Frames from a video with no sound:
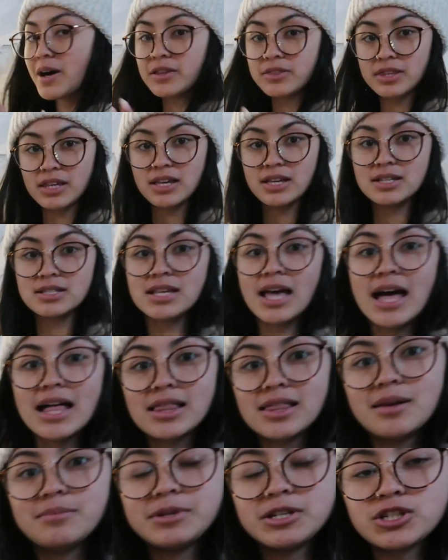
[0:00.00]
about these.
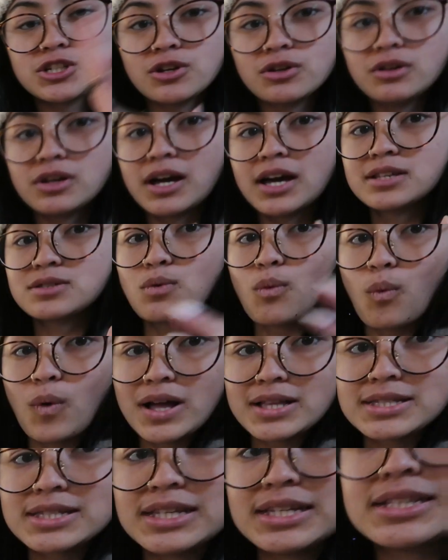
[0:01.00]
Let me show you guys what's